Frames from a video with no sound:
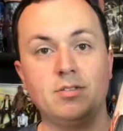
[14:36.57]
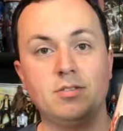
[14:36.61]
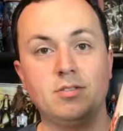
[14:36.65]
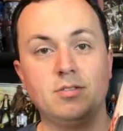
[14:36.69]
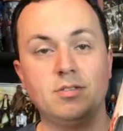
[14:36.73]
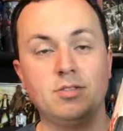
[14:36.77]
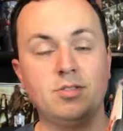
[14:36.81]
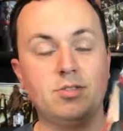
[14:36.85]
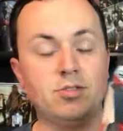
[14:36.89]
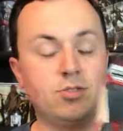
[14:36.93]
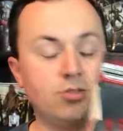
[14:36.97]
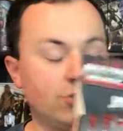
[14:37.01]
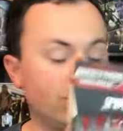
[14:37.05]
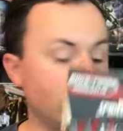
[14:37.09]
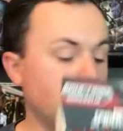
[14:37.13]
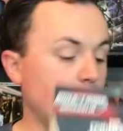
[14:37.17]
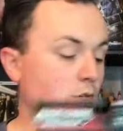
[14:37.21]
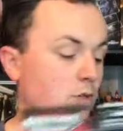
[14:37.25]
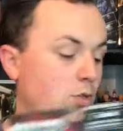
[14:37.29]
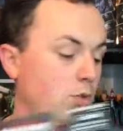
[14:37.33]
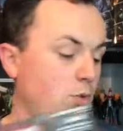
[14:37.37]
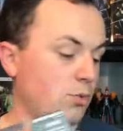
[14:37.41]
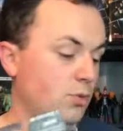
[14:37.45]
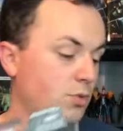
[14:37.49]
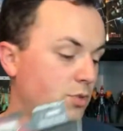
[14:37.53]

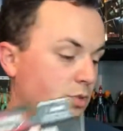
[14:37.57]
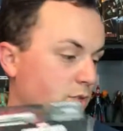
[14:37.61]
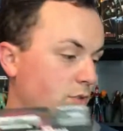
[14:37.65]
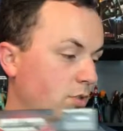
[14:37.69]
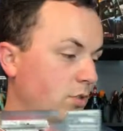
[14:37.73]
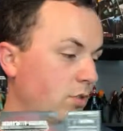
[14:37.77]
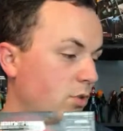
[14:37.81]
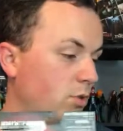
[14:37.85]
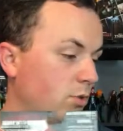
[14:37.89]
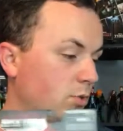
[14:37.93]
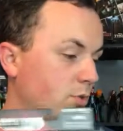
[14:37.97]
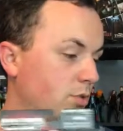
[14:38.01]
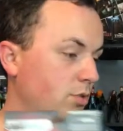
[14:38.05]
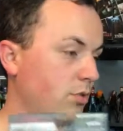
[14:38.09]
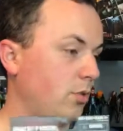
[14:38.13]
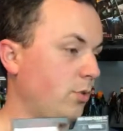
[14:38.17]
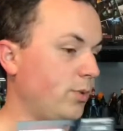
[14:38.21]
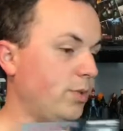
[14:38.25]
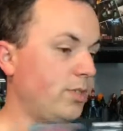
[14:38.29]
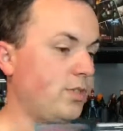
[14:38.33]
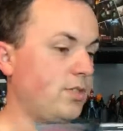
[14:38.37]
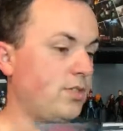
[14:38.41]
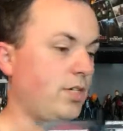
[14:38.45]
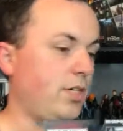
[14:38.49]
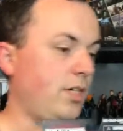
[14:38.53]
So
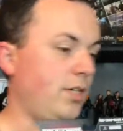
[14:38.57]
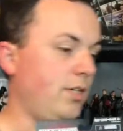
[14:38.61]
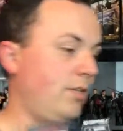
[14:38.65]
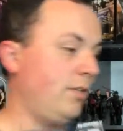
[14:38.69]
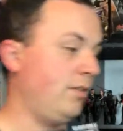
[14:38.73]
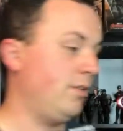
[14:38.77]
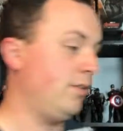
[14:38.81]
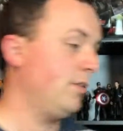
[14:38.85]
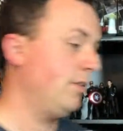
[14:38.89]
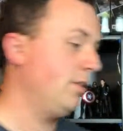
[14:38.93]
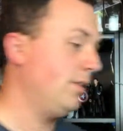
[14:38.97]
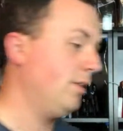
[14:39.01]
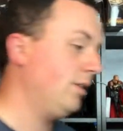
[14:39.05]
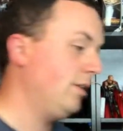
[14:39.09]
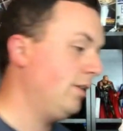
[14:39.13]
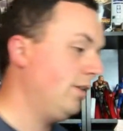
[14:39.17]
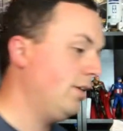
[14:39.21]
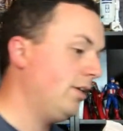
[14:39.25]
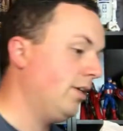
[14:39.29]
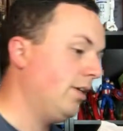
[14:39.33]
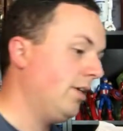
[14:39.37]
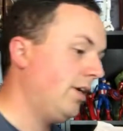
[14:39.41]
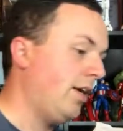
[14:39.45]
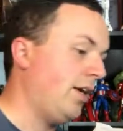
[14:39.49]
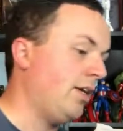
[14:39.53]
excited.
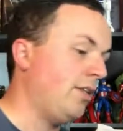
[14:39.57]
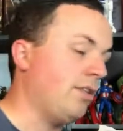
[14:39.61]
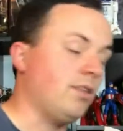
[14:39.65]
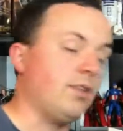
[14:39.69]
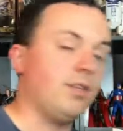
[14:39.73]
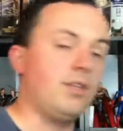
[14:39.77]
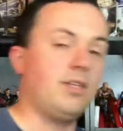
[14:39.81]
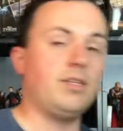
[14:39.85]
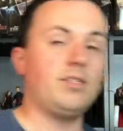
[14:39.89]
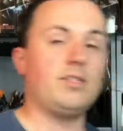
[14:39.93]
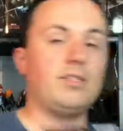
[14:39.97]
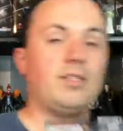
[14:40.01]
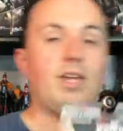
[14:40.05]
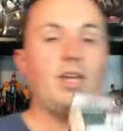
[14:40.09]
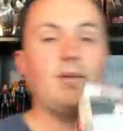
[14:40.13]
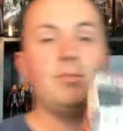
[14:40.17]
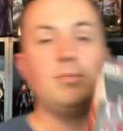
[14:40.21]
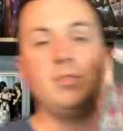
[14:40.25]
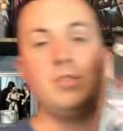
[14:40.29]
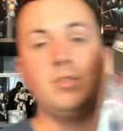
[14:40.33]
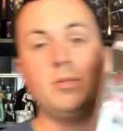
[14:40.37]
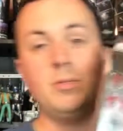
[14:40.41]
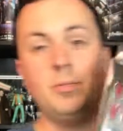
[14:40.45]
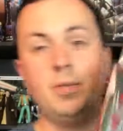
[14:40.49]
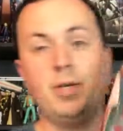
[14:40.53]
And this came
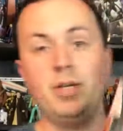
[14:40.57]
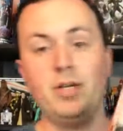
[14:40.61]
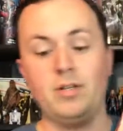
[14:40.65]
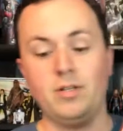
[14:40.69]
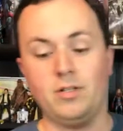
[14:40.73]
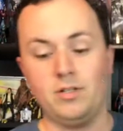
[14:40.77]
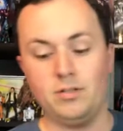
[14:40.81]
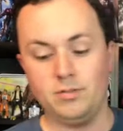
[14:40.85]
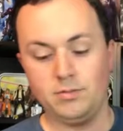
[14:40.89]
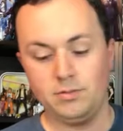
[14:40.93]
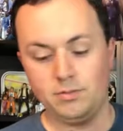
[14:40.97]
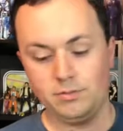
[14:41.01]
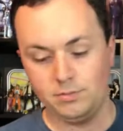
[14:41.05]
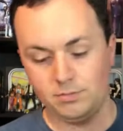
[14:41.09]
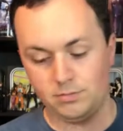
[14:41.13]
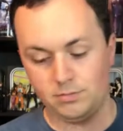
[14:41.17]
in the mail